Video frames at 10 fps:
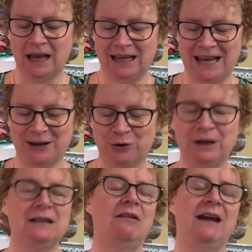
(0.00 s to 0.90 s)
He had a
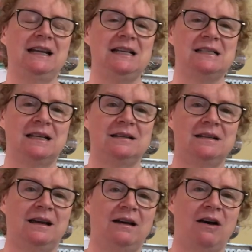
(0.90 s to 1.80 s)
great line. He
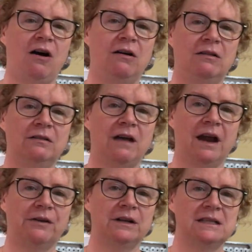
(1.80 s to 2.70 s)
said, all
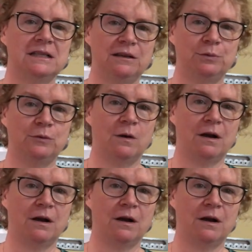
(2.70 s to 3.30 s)
irons that you put